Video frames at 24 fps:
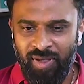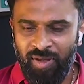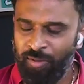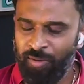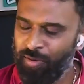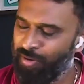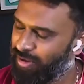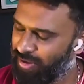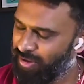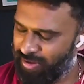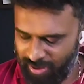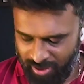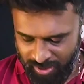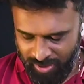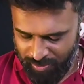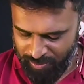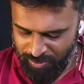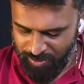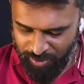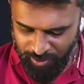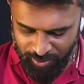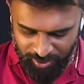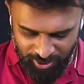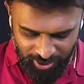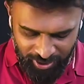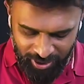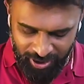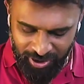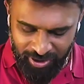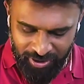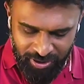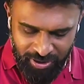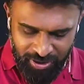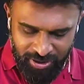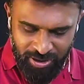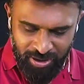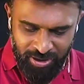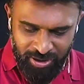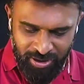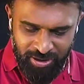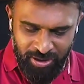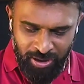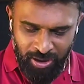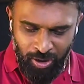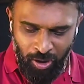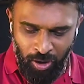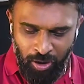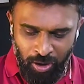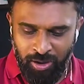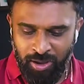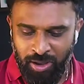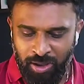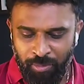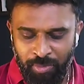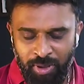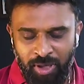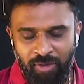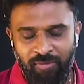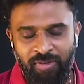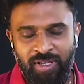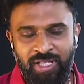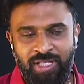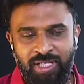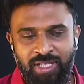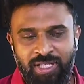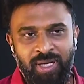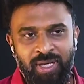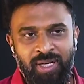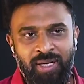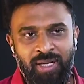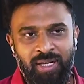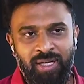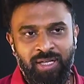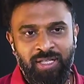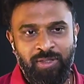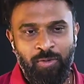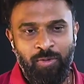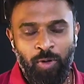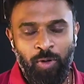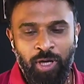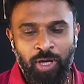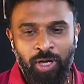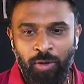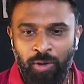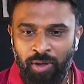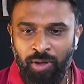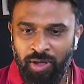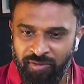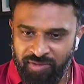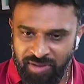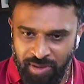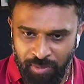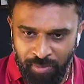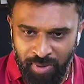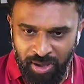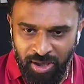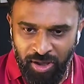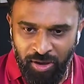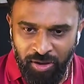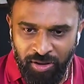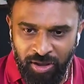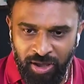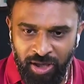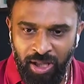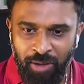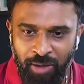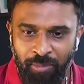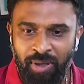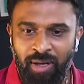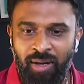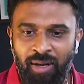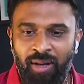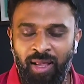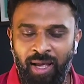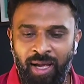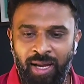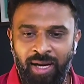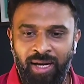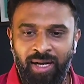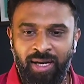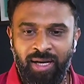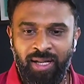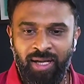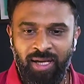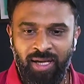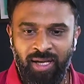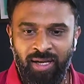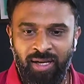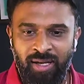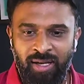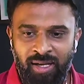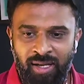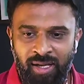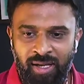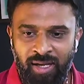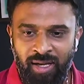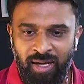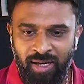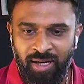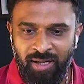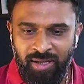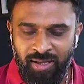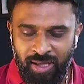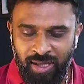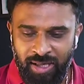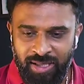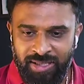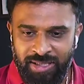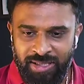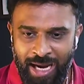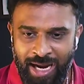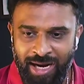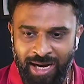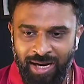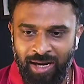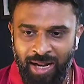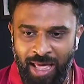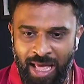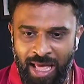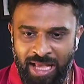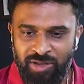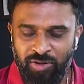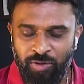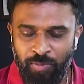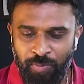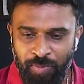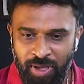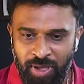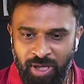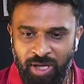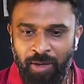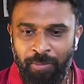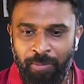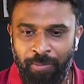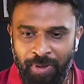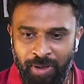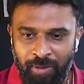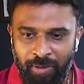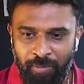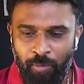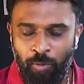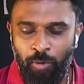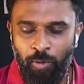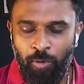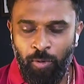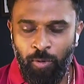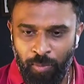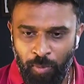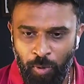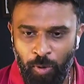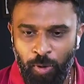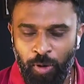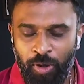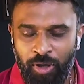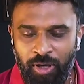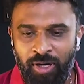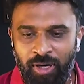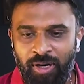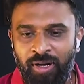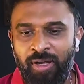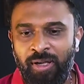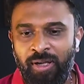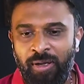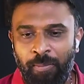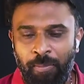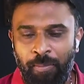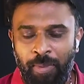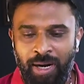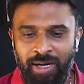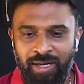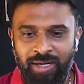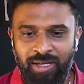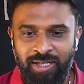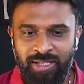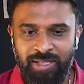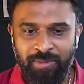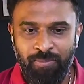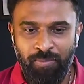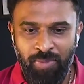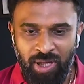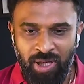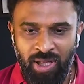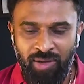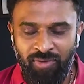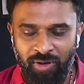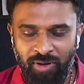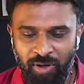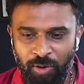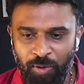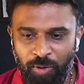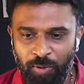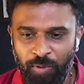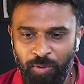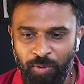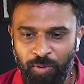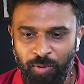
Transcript: No, absolutely. Like it's a long term investment, and it's okay to leave some money on the table, and that channel has to pick up, and more partners believe in you.